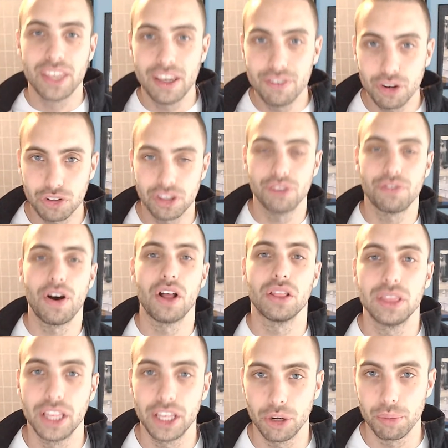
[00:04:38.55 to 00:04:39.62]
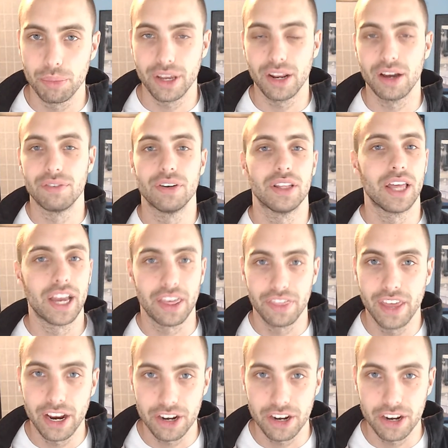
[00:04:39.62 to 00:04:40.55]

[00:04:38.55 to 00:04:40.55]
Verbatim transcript: Give yourself a little bit of a like,